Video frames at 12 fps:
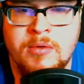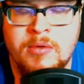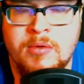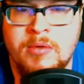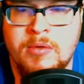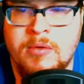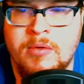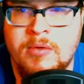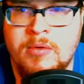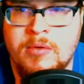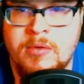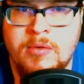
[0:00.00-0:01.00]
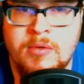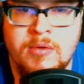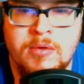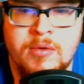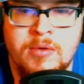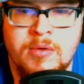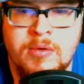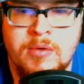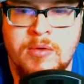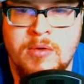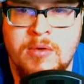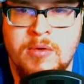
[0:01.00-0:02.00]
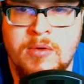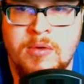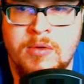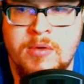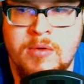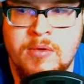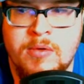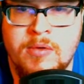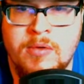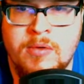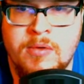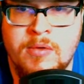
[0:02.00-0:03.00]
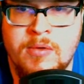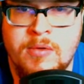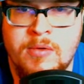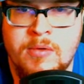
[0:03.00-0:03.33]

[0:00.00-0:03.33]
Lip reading: No one is speaking in this clip.